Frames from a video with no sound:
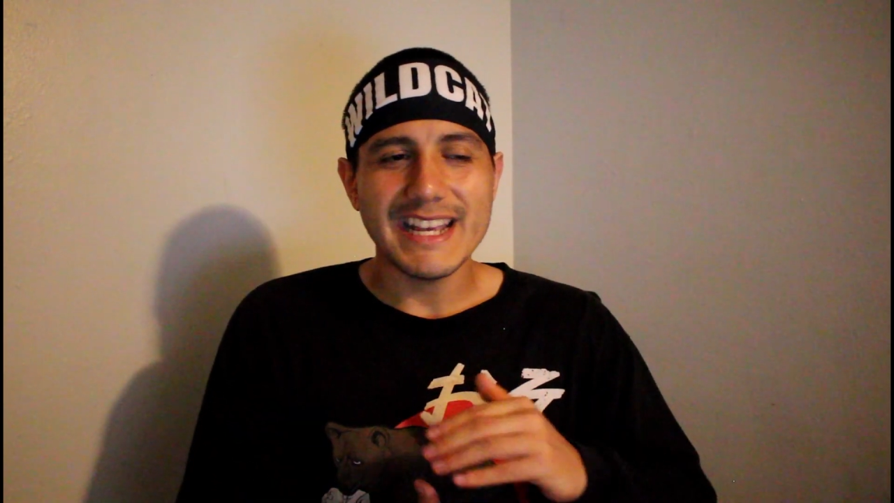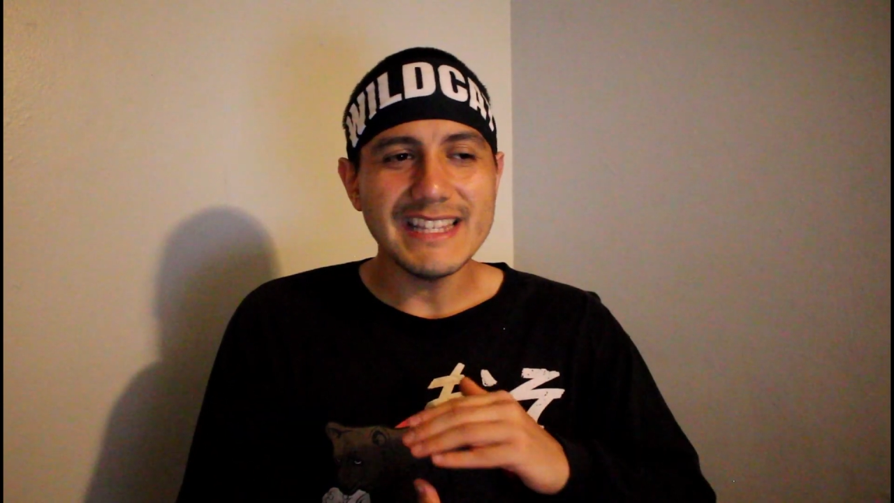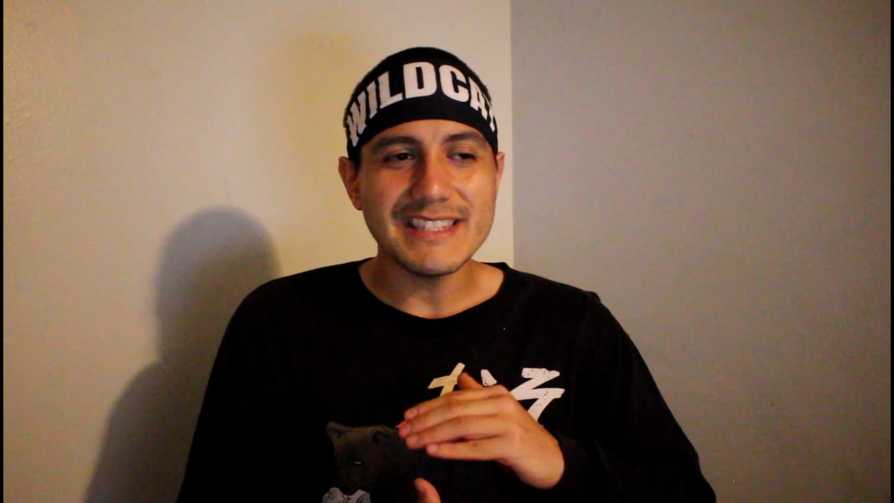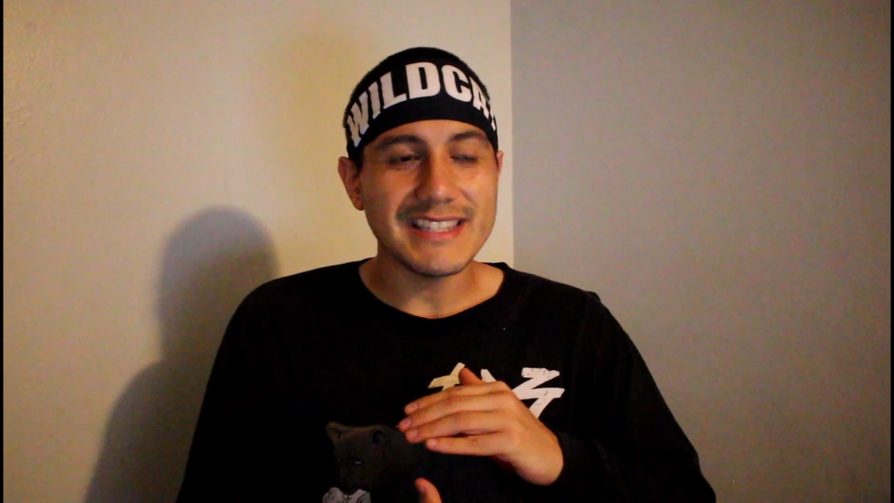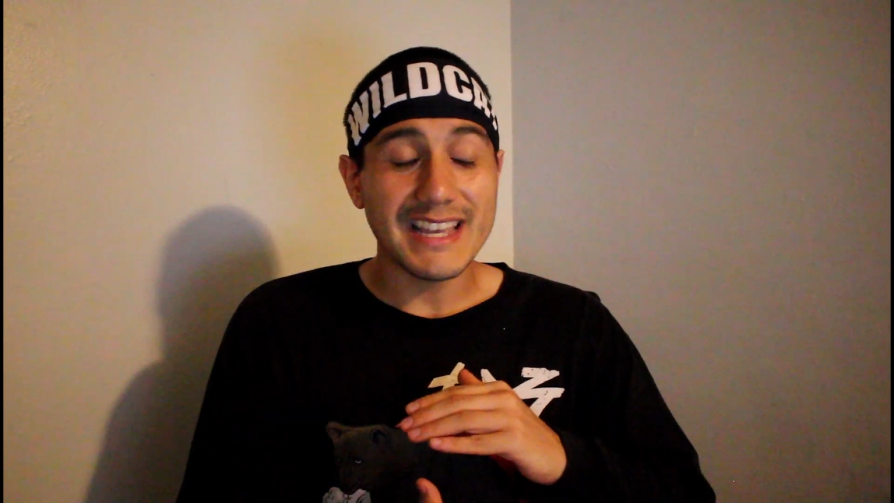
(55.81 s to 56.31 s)

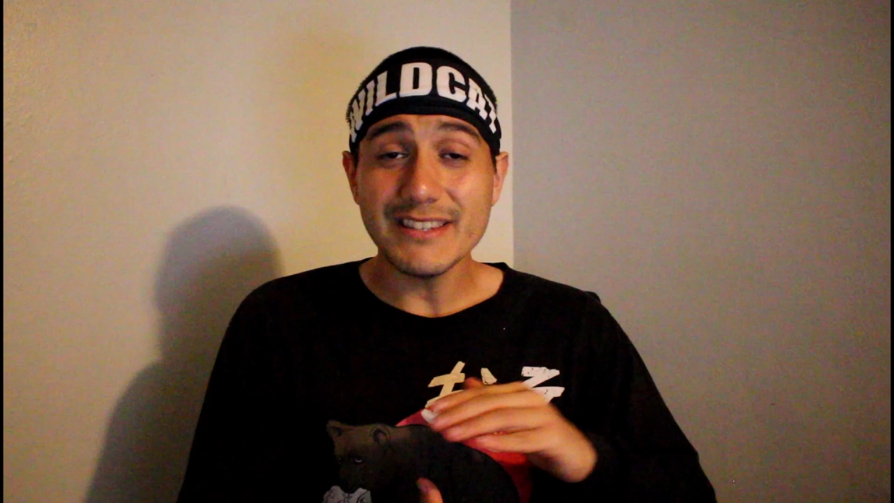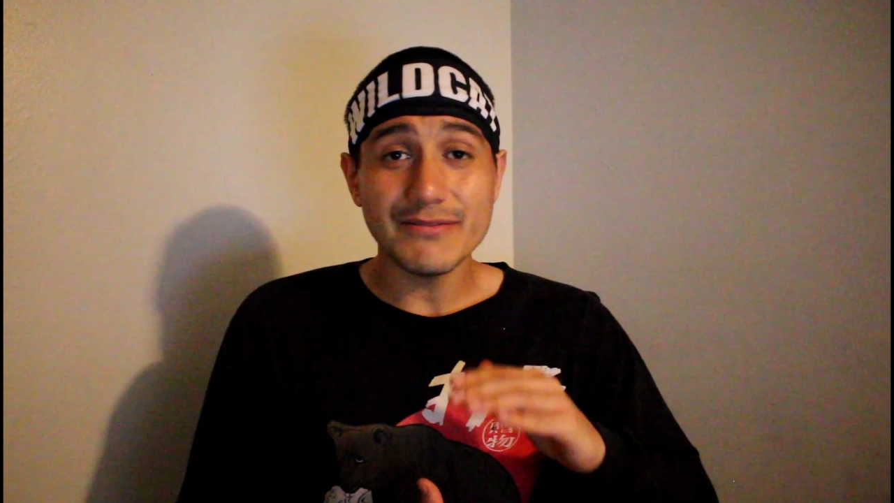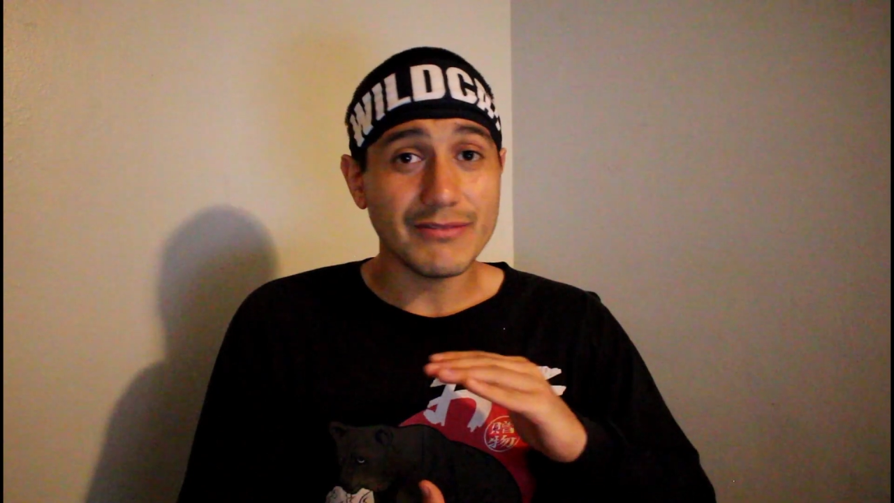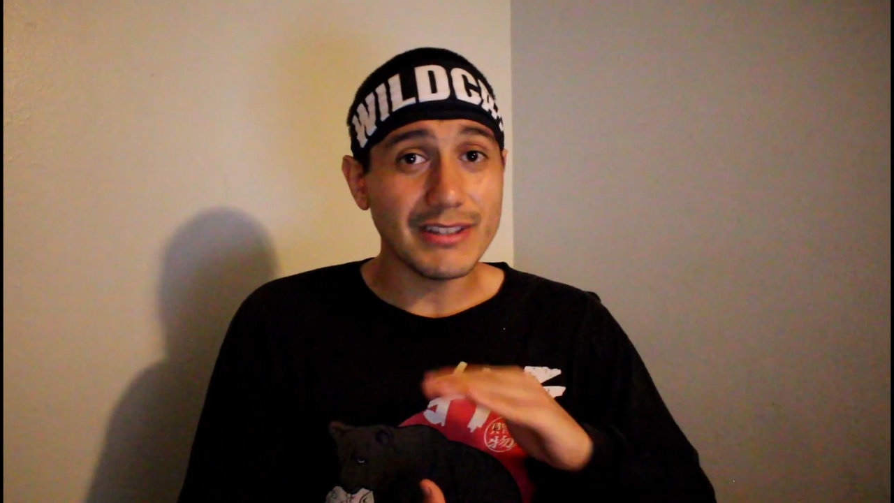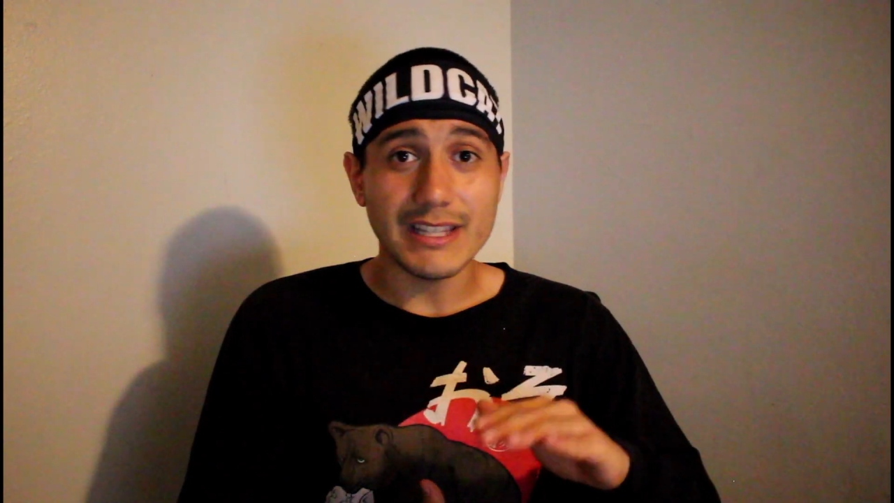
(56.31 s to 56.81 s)
It's it's
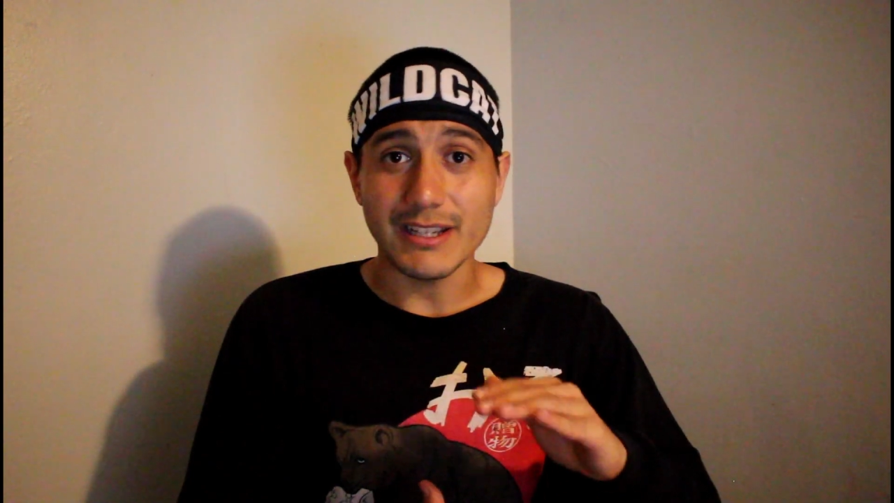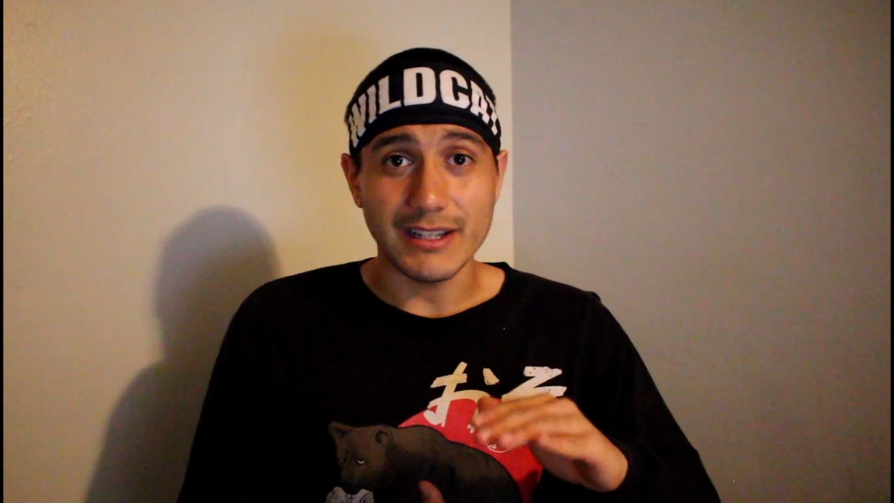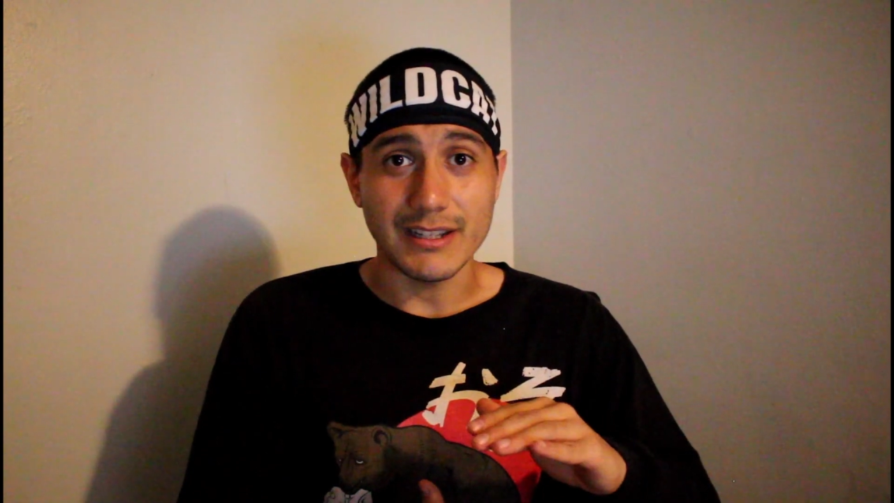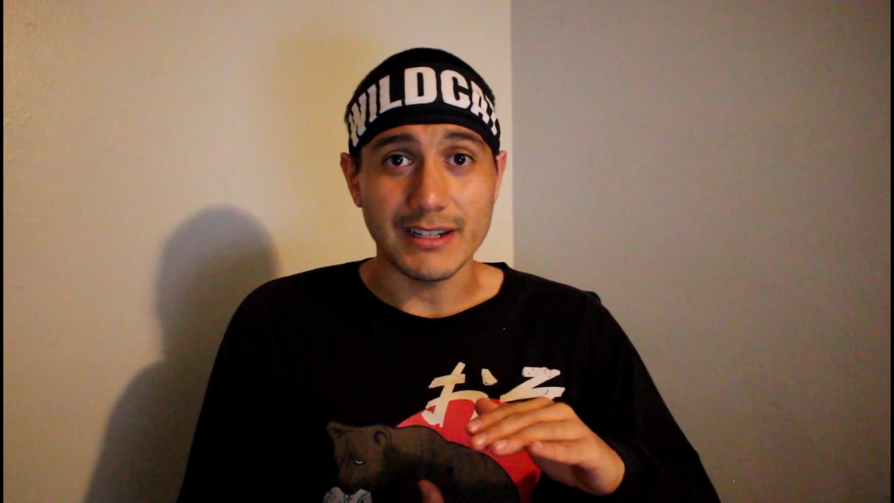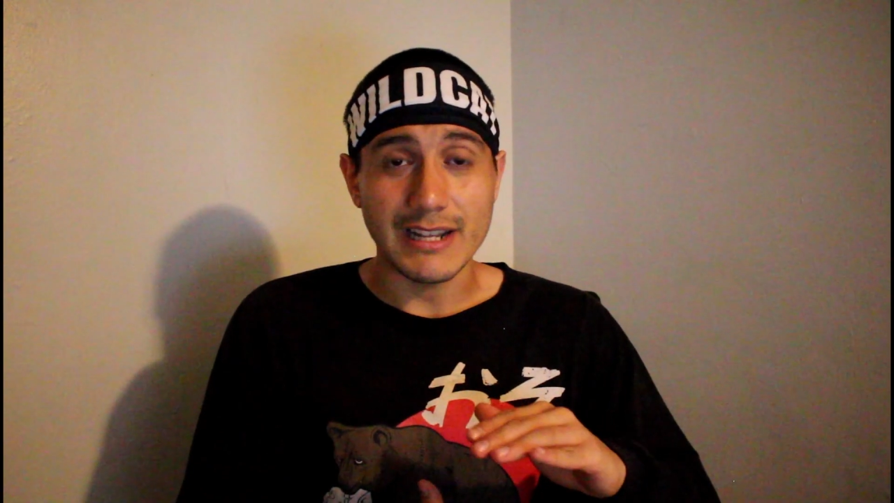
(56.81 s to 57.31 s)
really
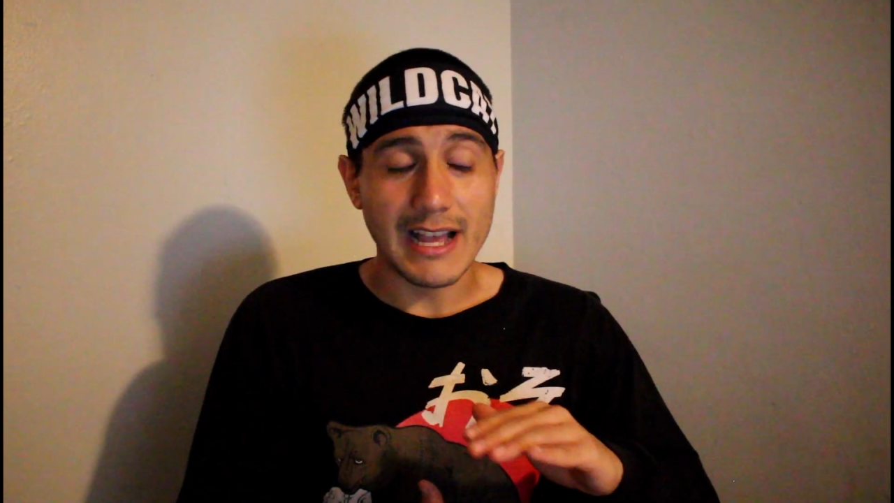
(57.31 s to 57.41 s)
good.